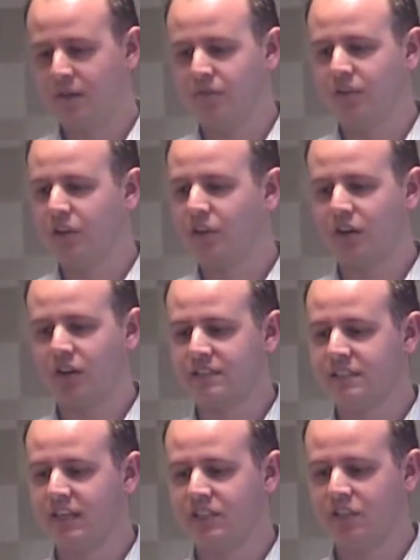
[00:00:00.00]
For the
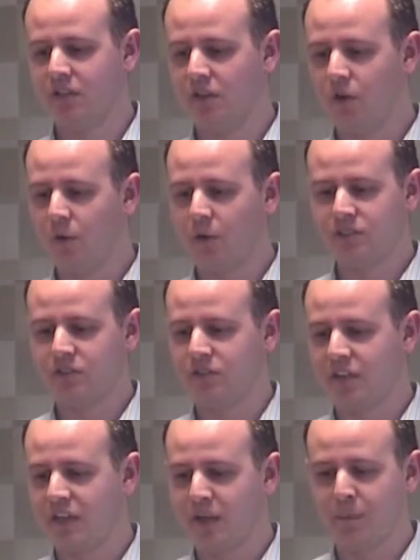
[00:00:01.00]
organisation, always
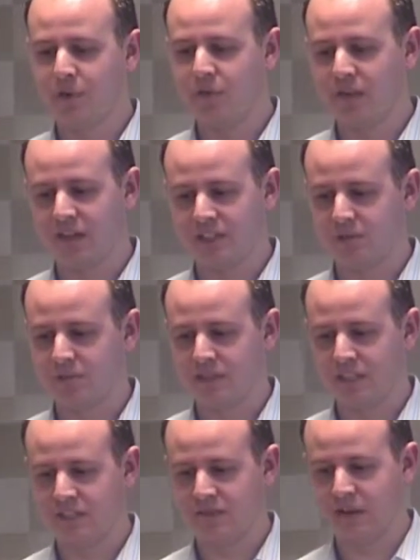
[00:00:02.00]
looking at improving customer
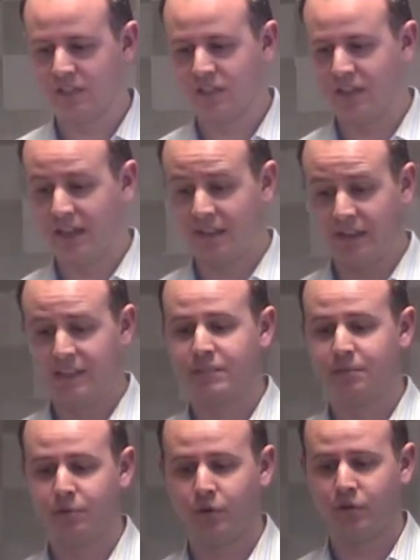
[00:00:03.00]
satisfaction. It does
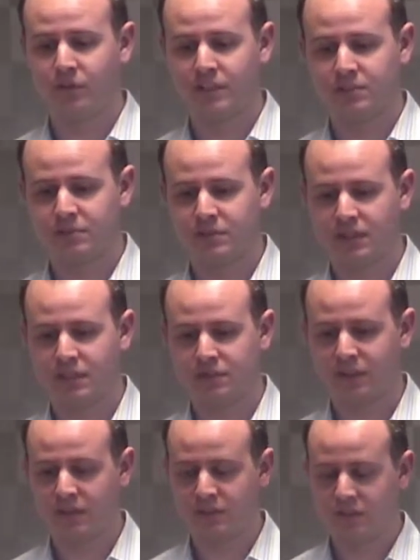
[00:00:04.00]
improve customer
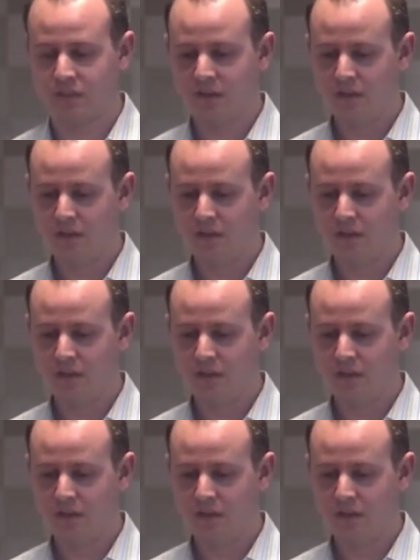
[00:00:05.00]
satisfaction.